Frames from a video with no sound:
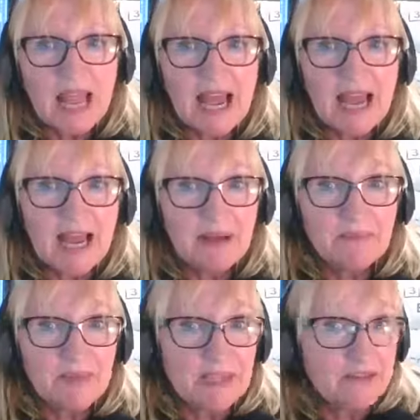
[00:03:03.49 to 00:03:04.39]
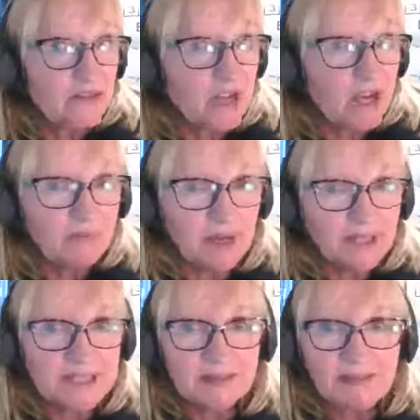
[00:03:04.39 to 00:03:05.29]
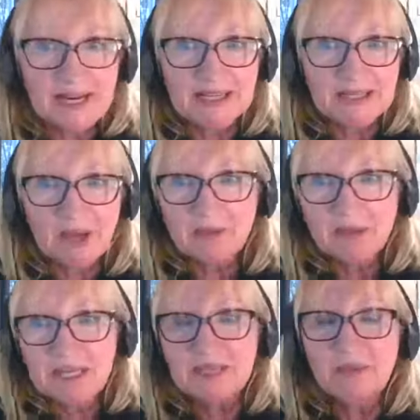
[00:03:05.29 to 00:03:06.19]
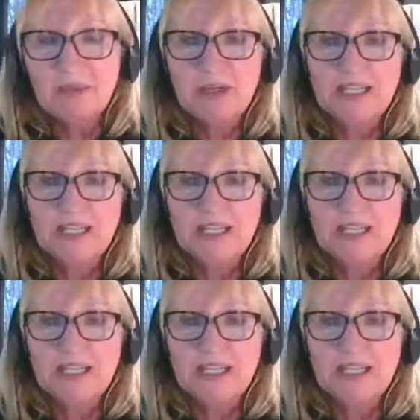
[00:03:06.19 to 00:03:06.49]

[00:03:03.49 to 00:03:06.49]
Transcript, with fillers: Um, if you can't participate at the moment in sport,